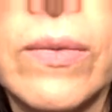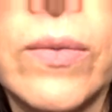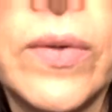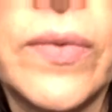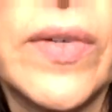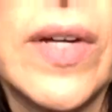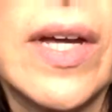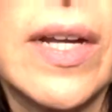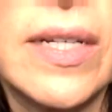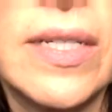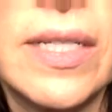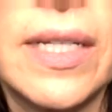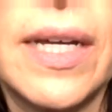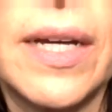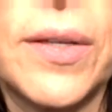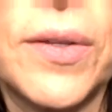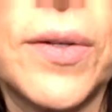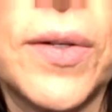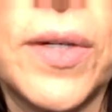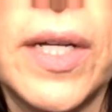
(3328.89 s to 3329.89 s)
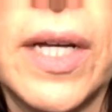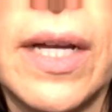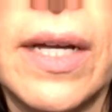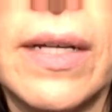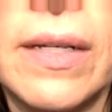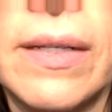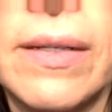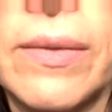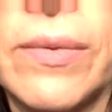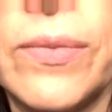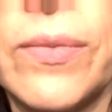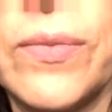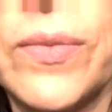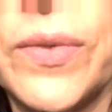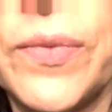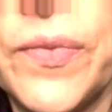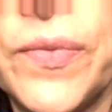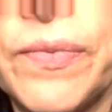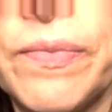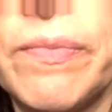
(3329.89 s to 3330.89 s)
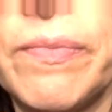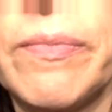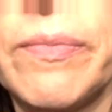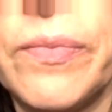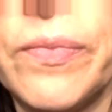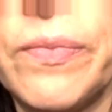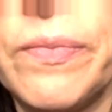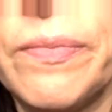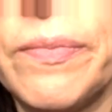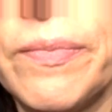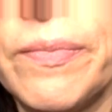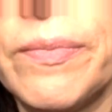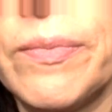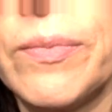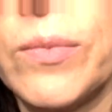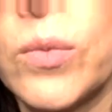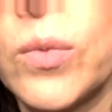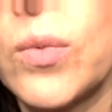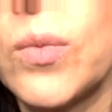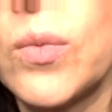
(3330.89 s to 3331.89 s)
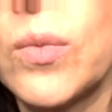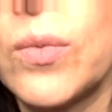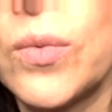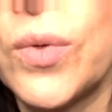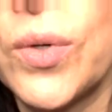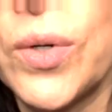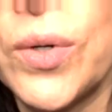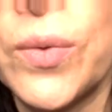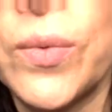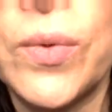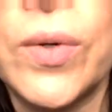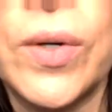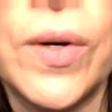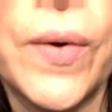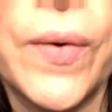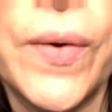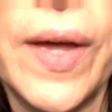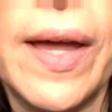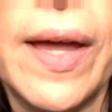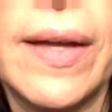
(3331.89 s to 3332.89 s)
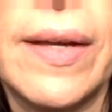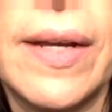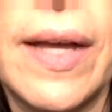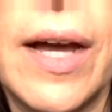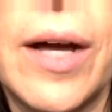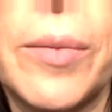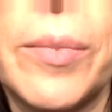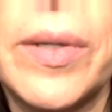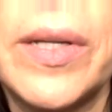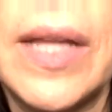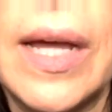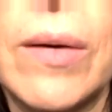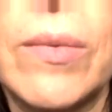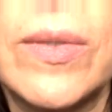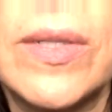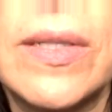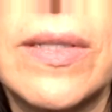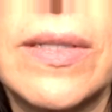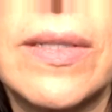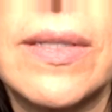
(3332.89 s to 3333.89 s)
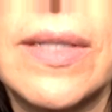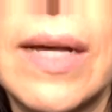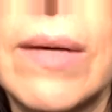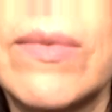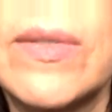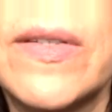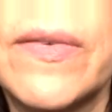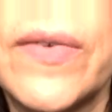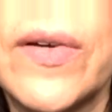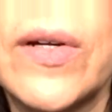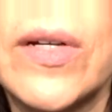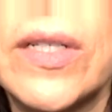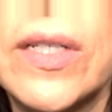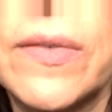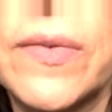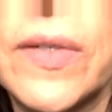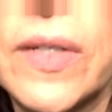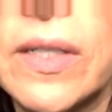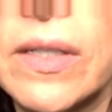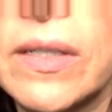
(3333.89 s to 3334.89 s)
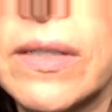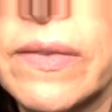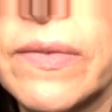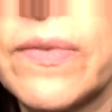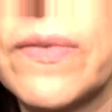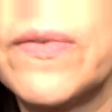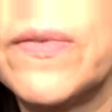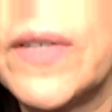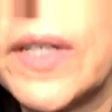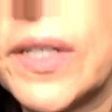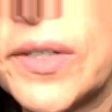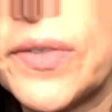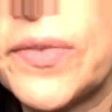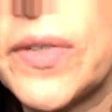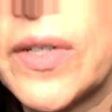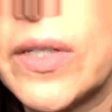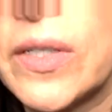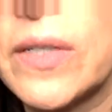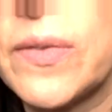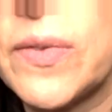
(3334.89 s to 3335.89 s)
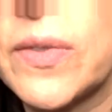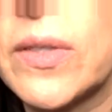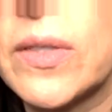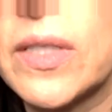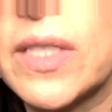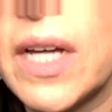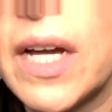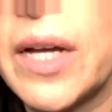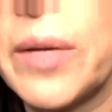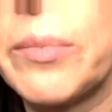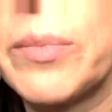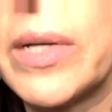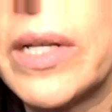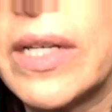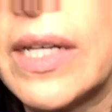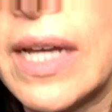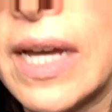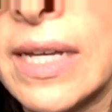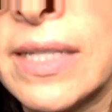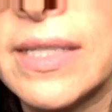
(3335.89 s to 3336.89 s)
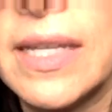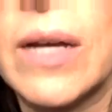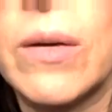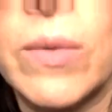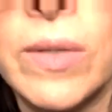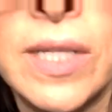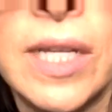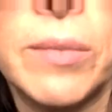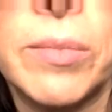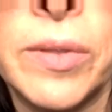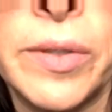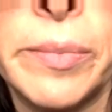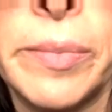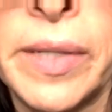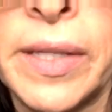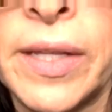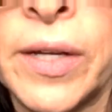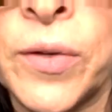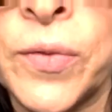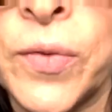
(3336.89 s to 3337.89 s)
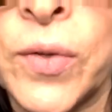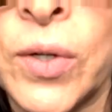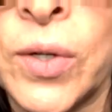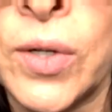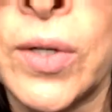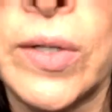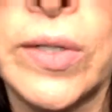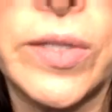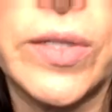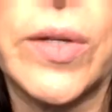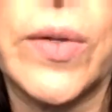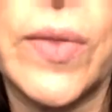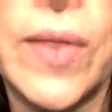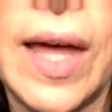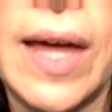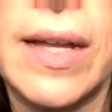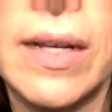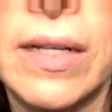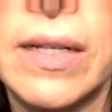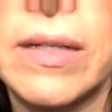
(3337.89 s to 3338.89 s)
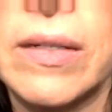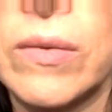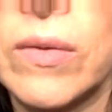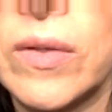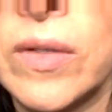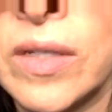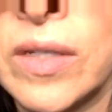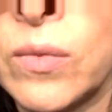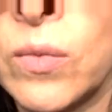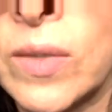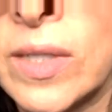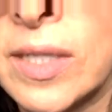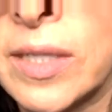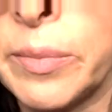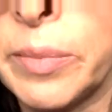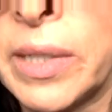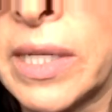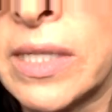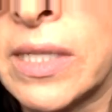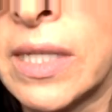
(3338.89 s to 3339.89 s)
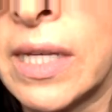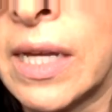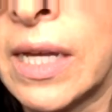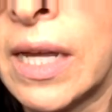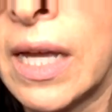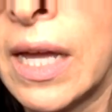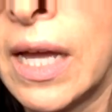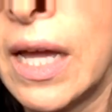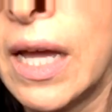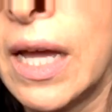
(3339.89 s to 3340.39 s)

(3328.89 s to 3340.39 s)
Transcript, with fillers: we've got it together again. We, we're, we're okay now, but that was that was a very difficult, very very difficult time. But yes, I was able to be there for her, so that was the blessing.